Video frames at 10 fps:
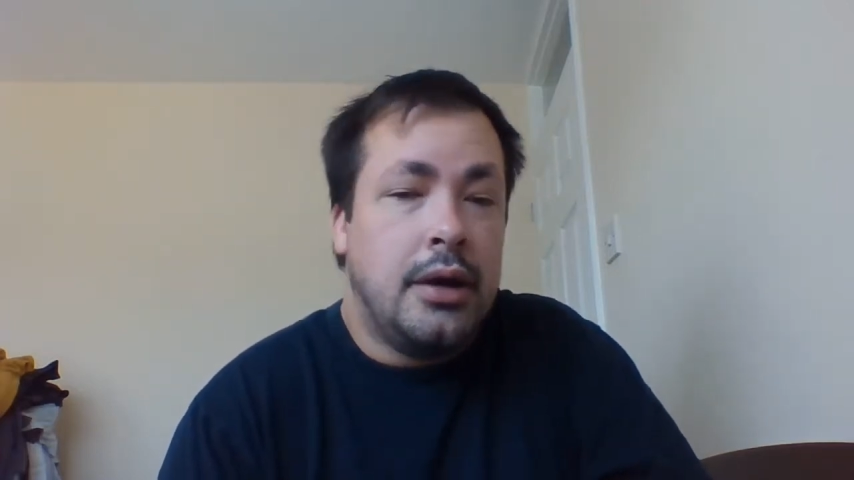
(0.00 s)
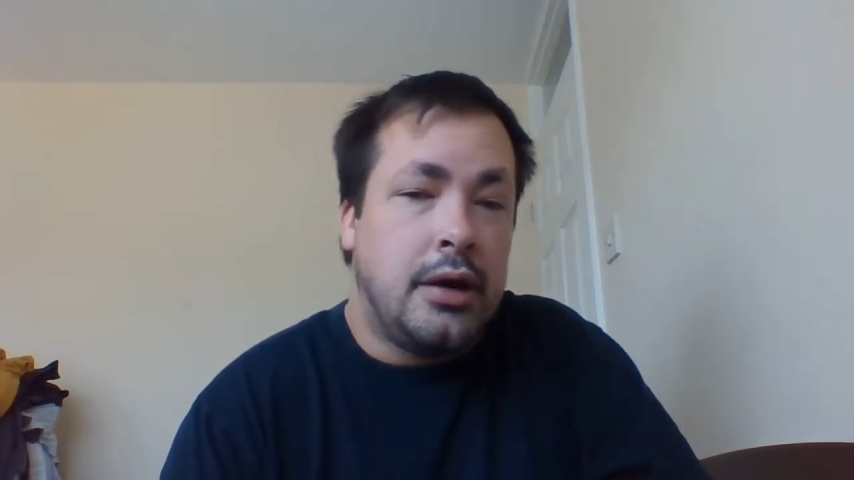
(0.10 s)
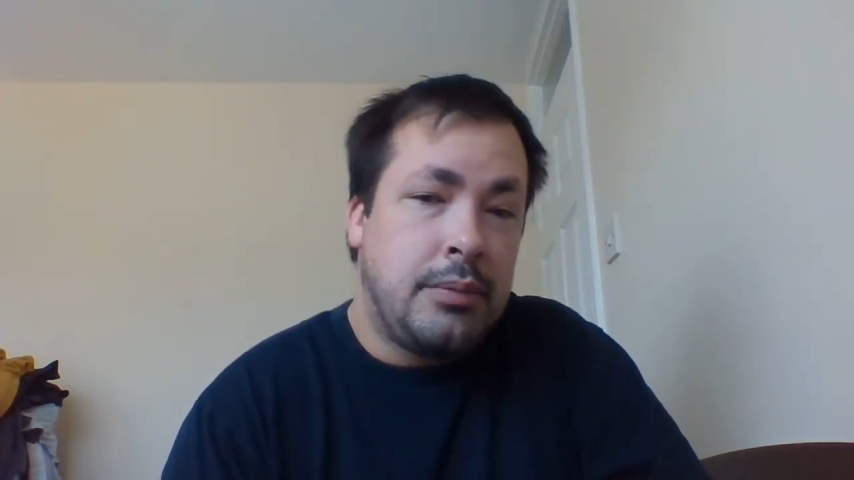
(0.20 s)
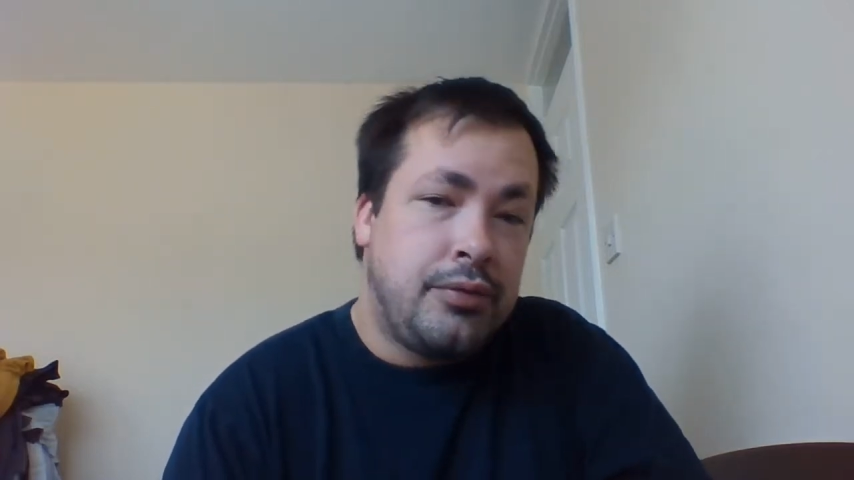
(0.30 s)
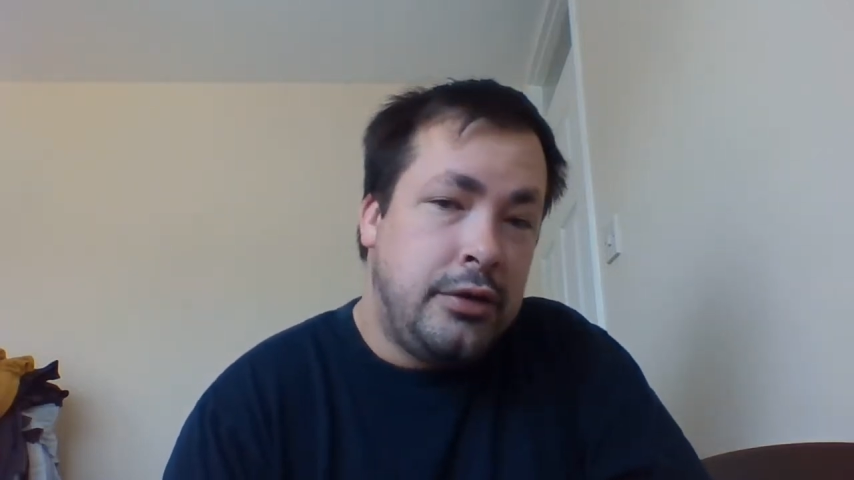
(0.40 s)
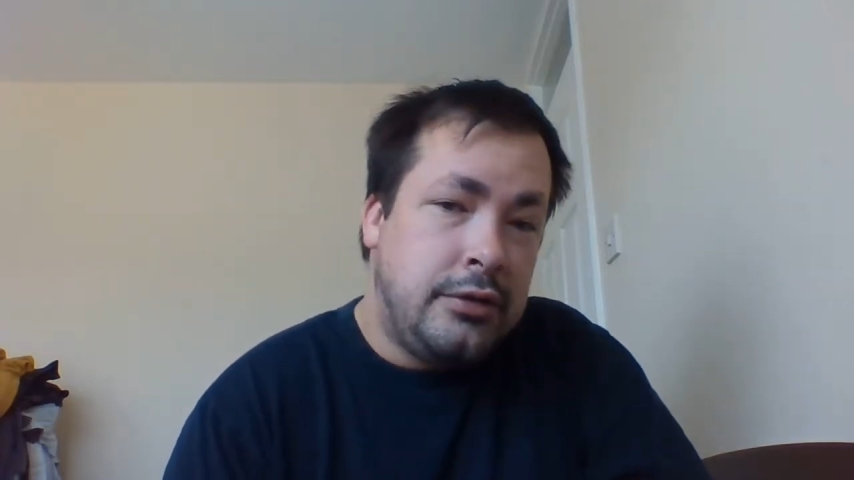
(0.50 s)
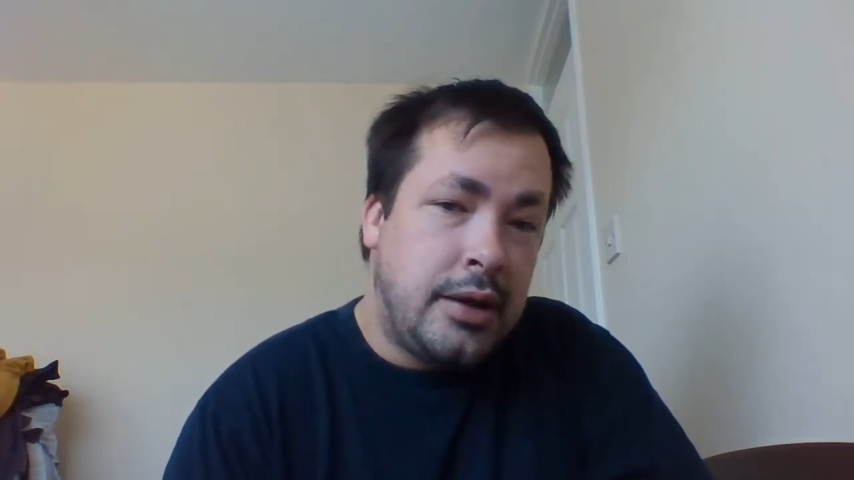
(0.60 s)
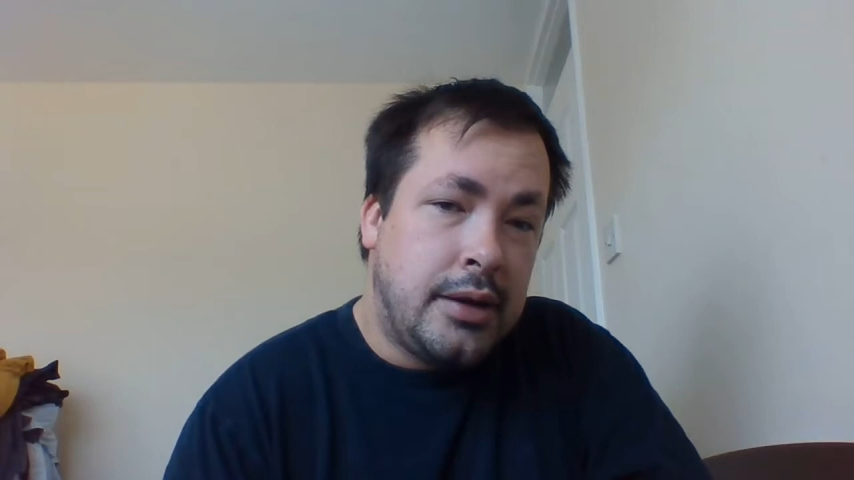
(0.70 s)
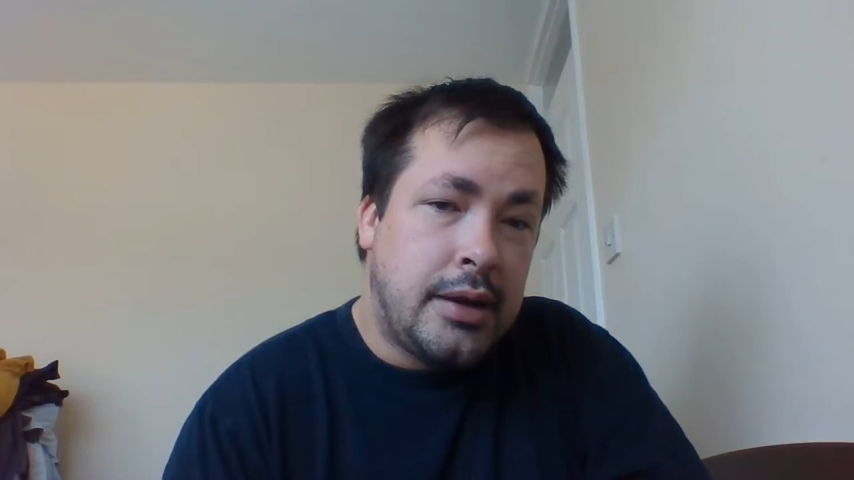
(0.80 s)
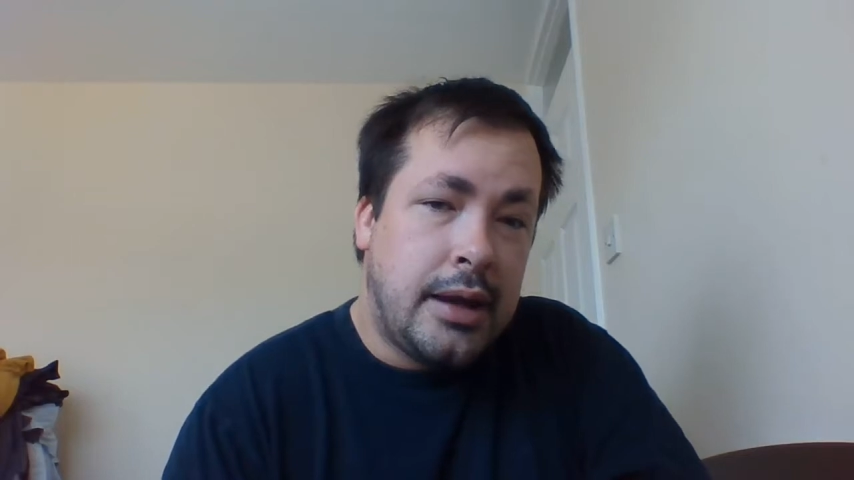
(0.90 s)
I
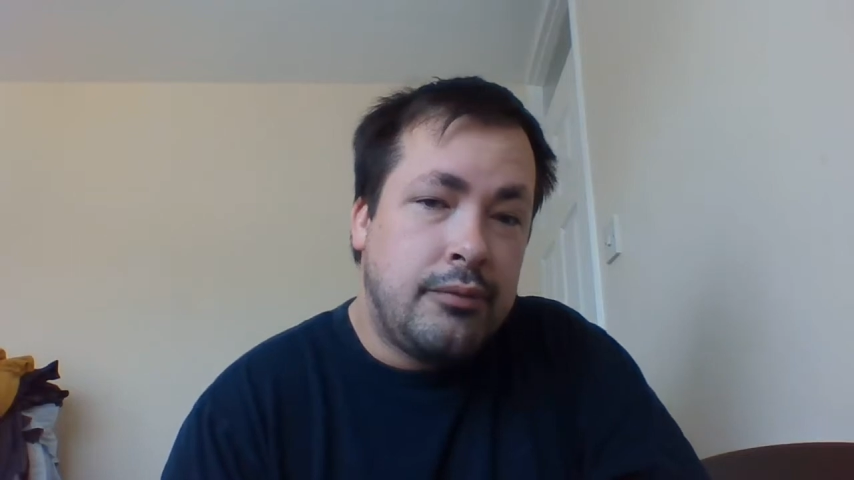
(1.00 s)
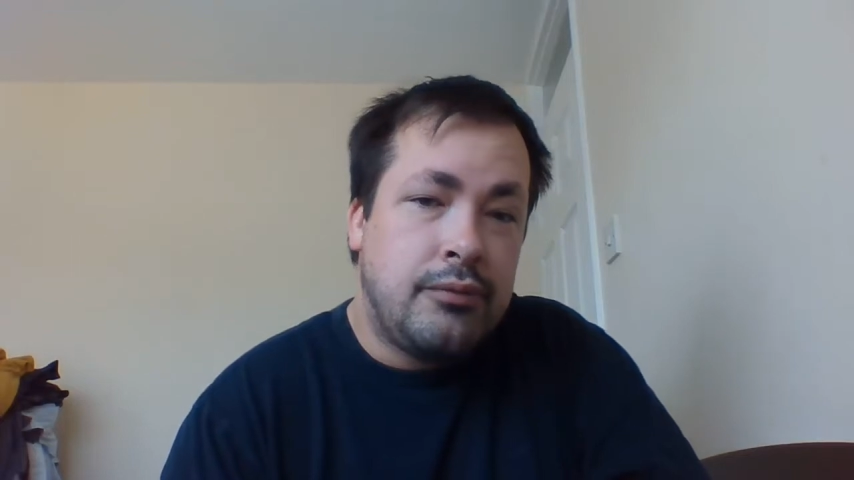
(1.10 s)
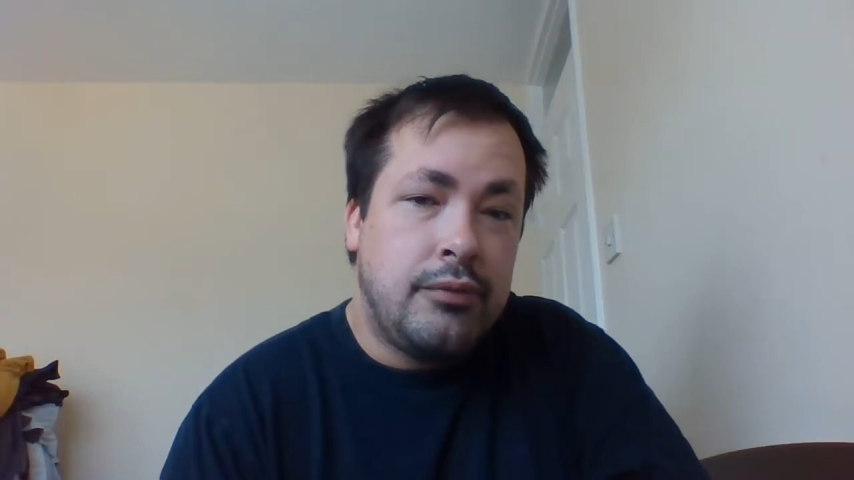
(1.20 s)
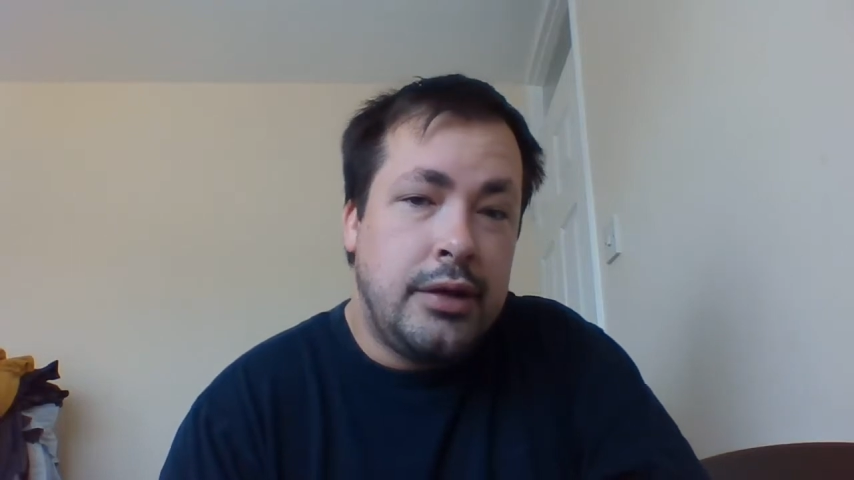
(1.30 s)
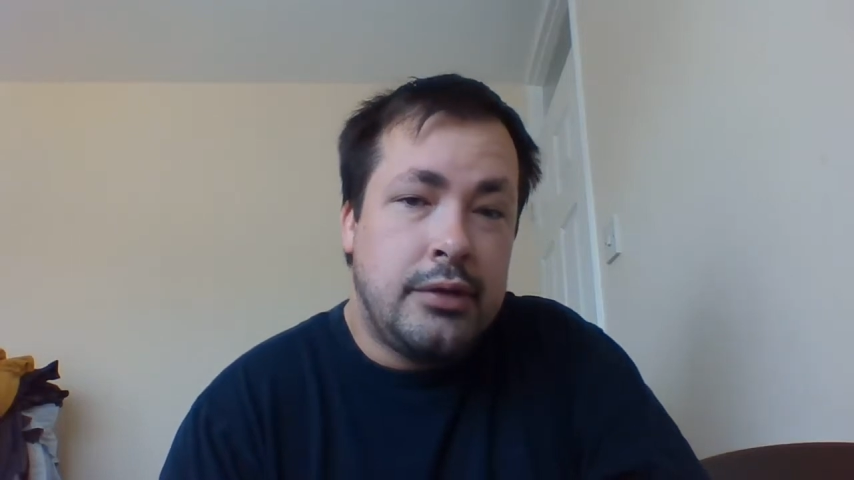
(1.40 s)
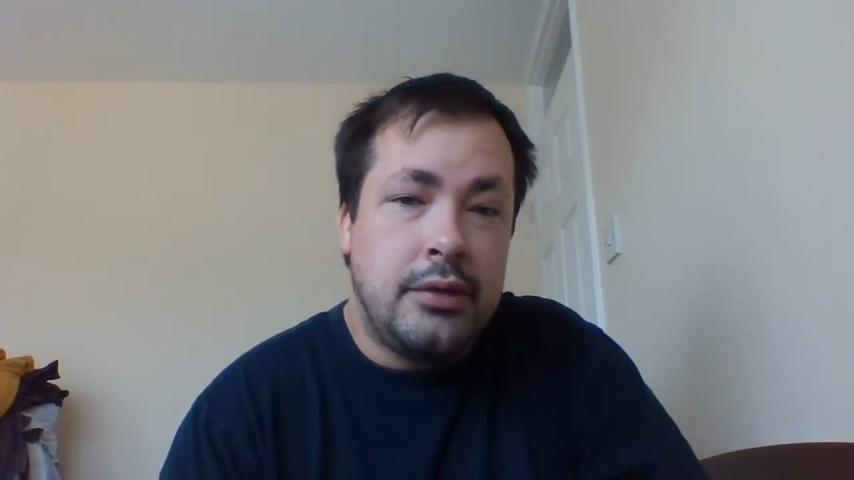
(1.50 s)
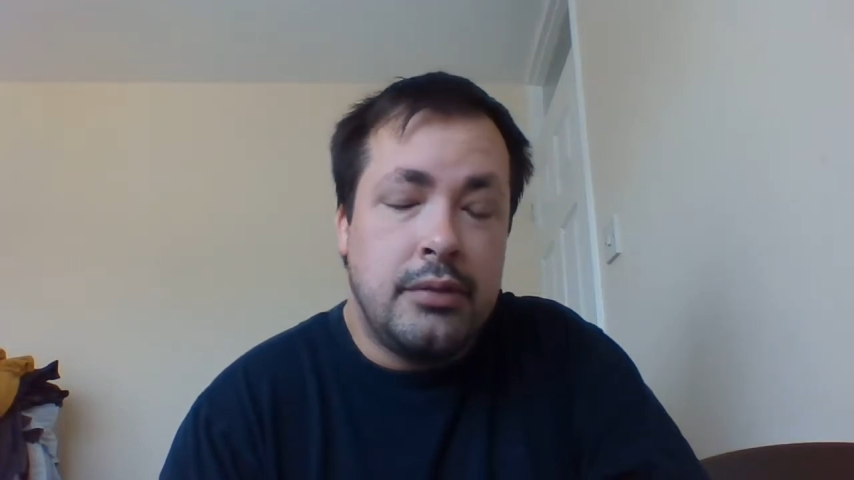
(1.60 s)
appreciate that reason